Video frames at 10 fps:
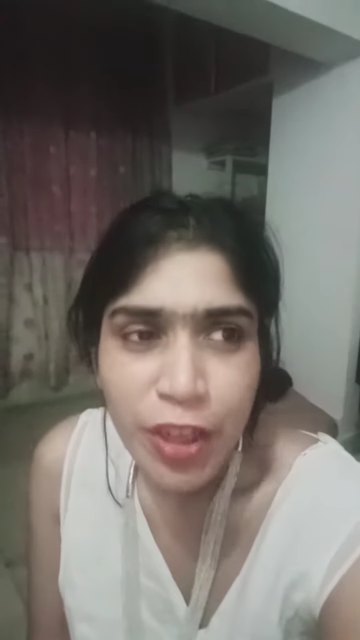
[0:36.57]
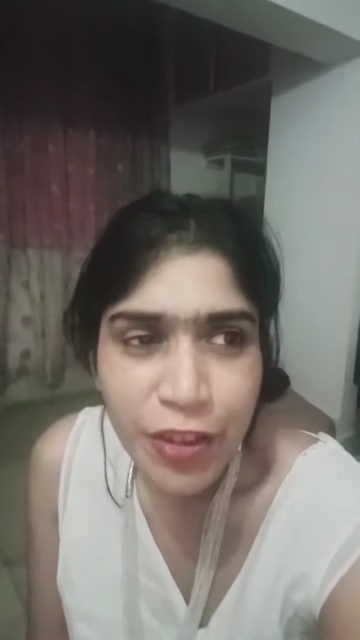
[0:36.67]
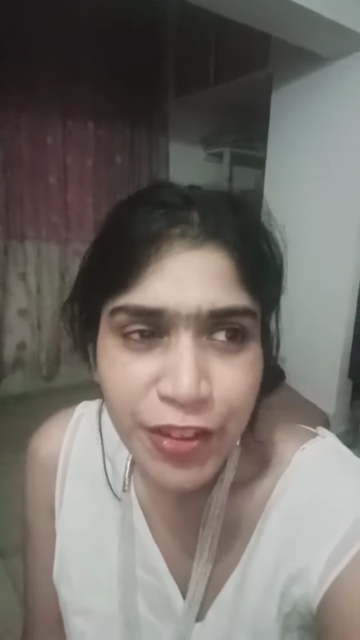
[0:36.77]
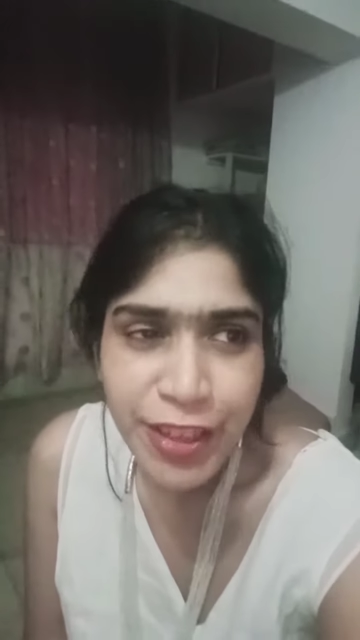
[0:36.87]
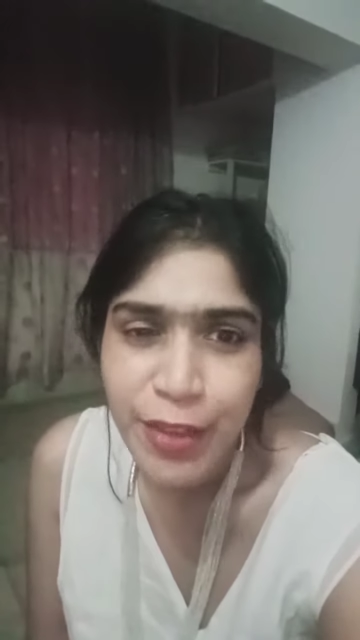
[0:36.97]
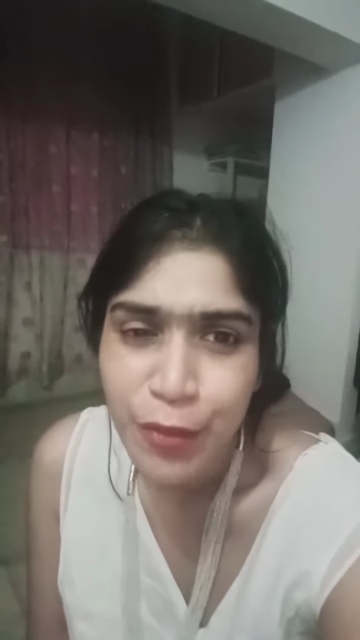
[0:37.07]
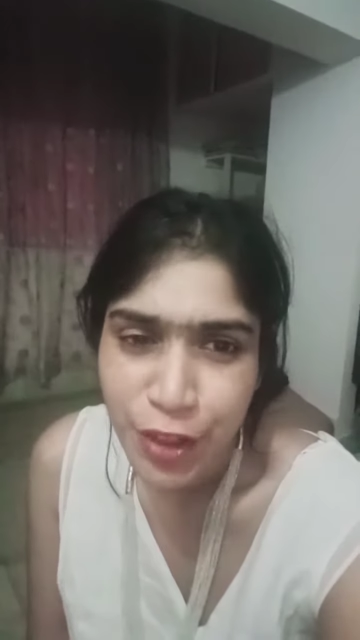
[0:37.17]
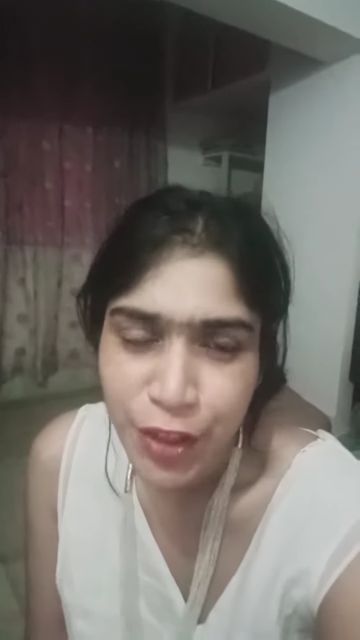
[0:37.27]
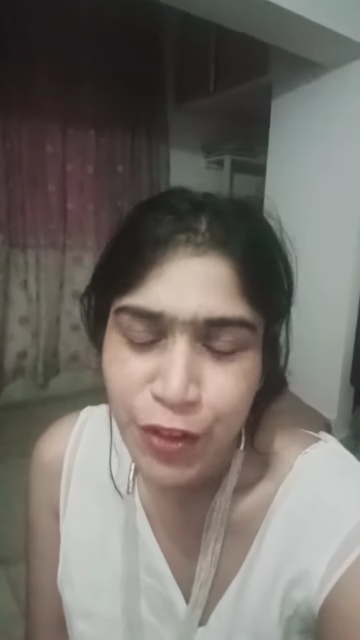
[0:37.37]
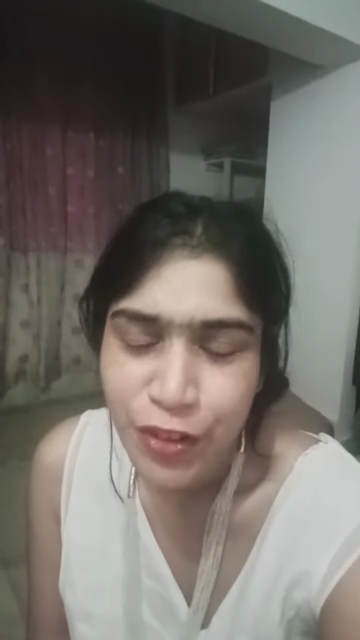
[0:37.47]
were reading
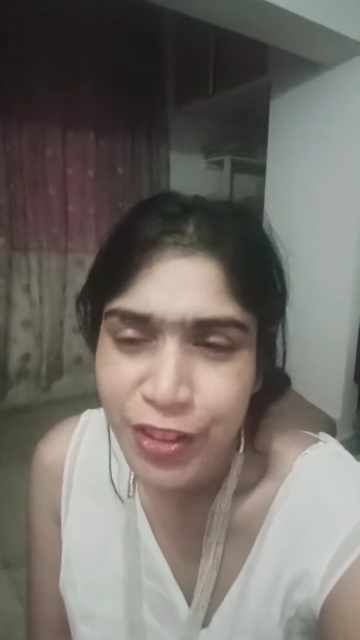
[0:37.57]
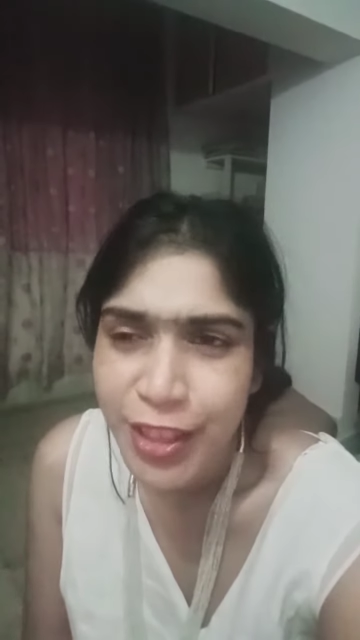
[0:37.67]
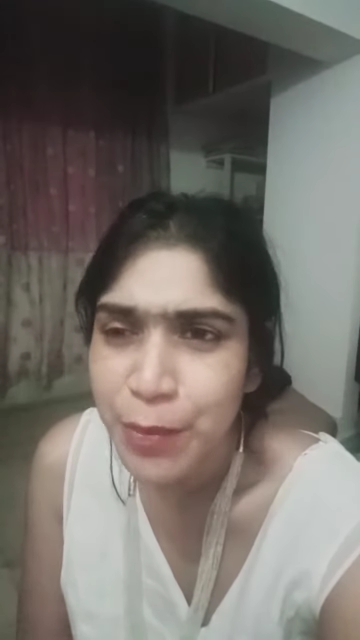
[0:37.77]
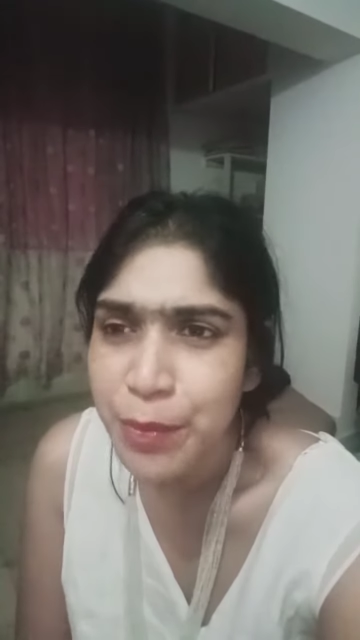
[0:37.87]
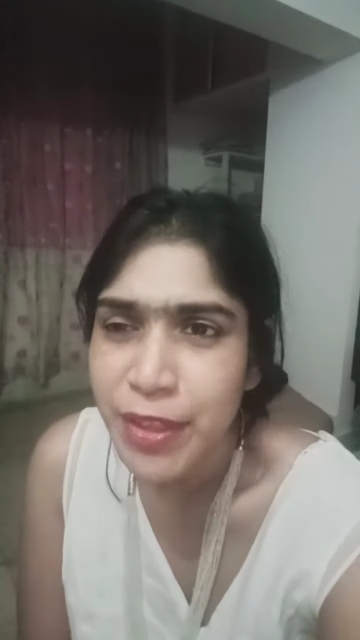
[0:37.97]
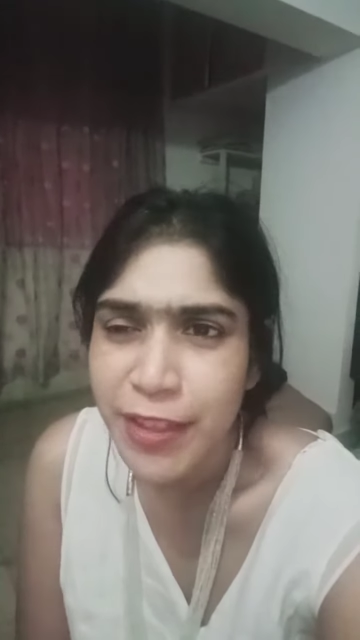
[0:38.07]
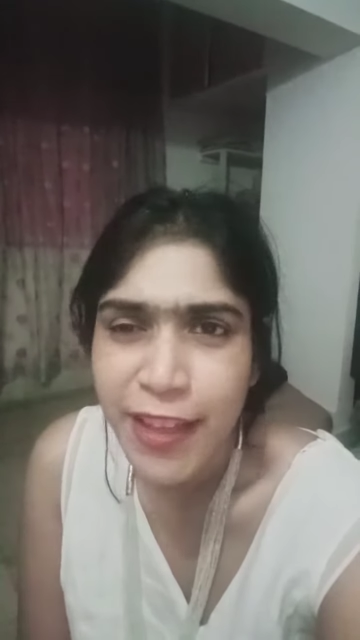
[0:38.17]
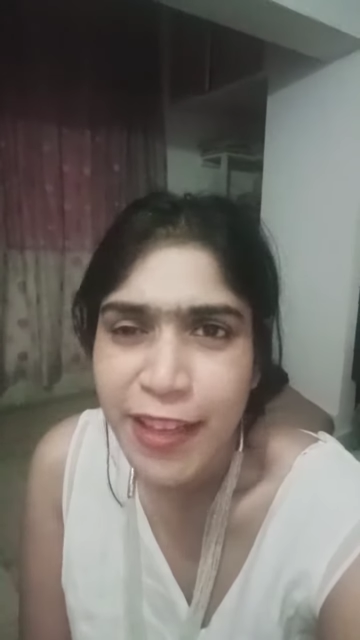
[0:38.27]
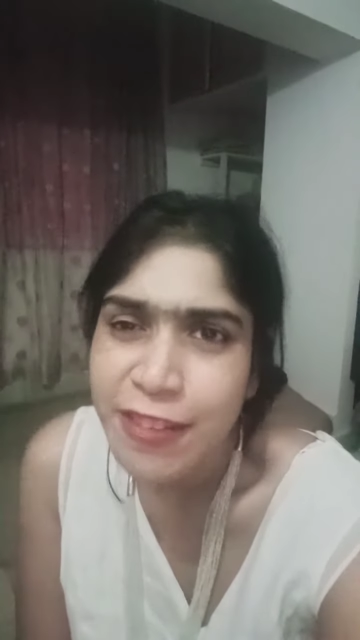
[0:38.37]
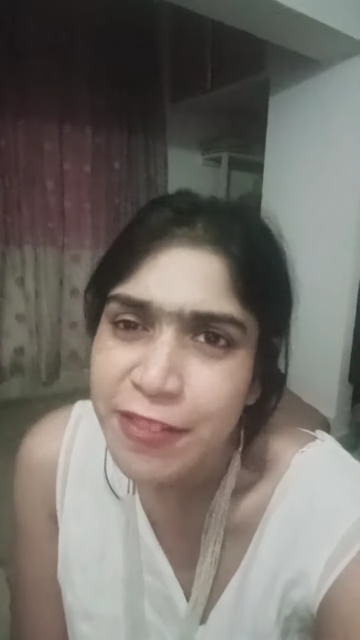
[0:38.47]
voraciously, but
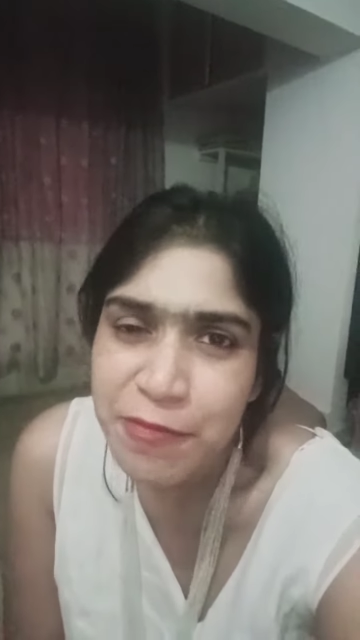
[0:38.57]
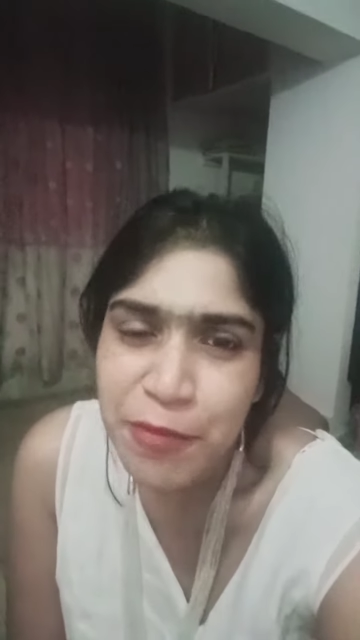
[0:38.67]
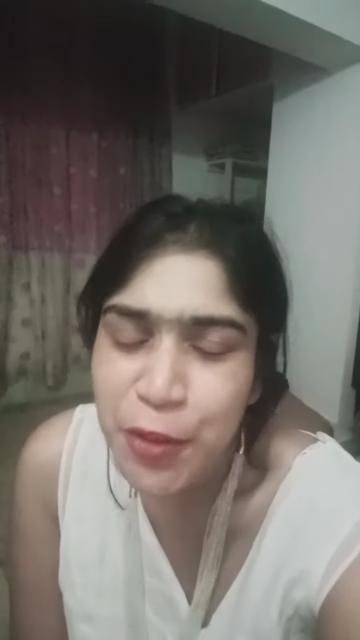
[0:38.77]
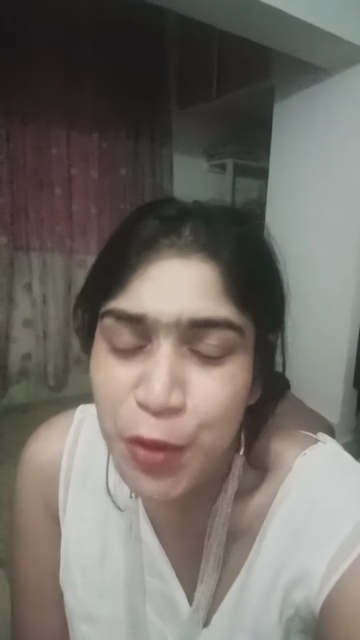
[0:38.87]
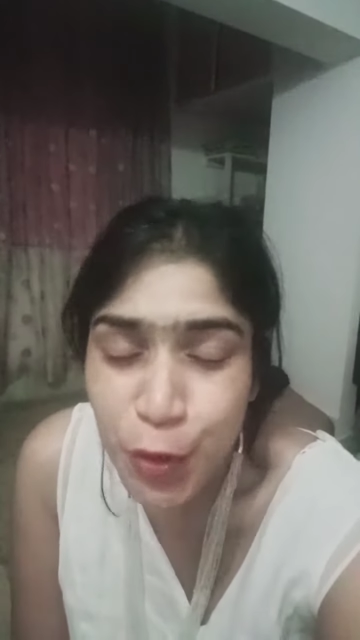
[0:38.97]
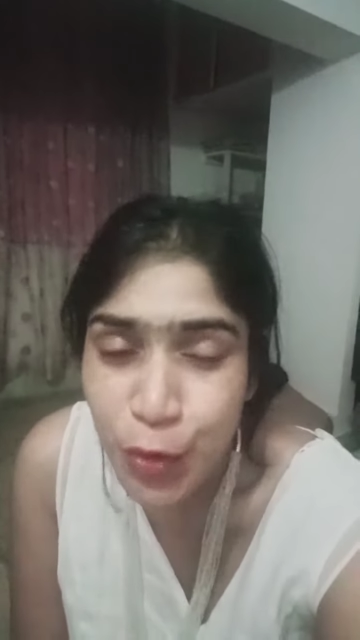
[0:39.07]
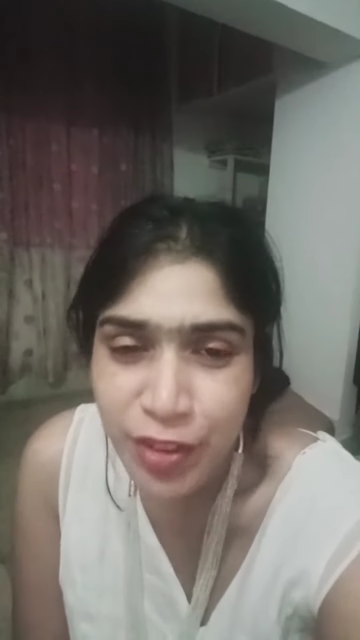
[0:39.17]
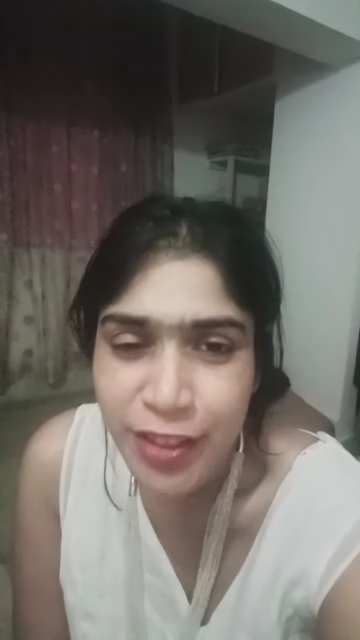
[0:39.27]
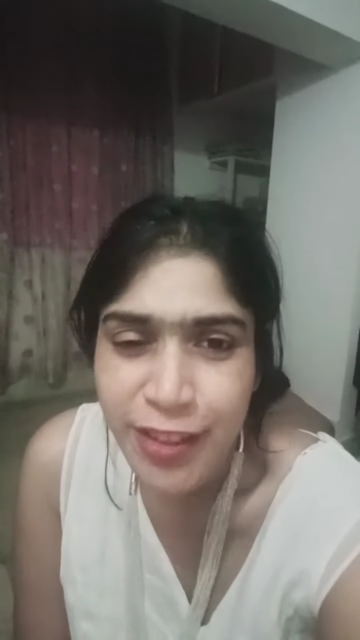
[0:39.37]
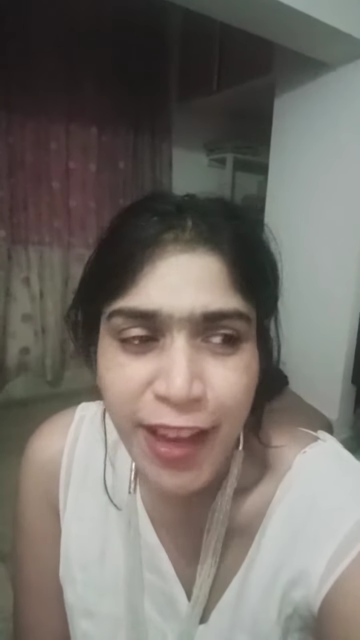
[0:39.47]
then you lose it.